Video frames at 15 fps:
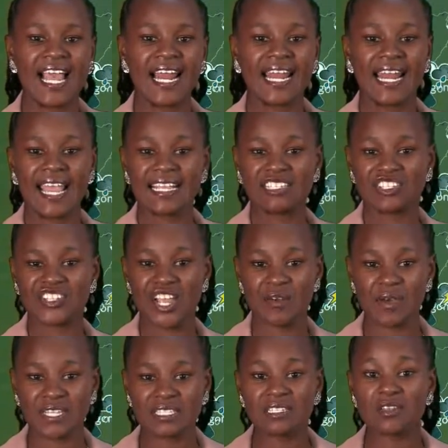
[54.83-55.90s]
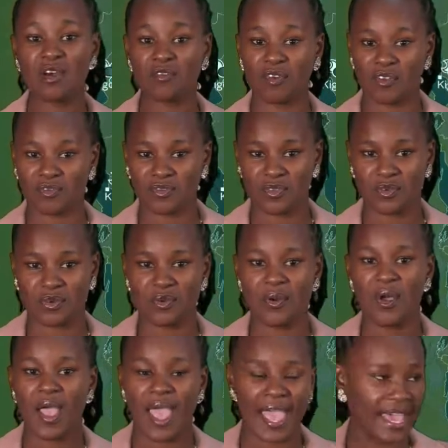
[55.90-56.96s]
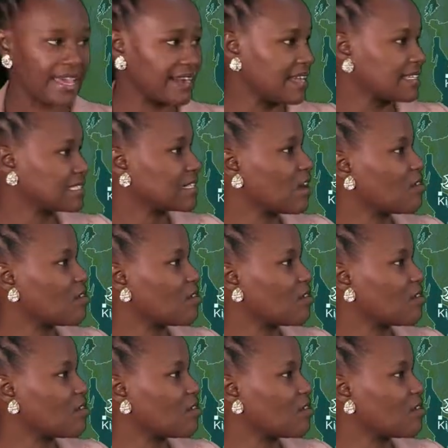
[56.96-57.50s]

rain showers over a few areas.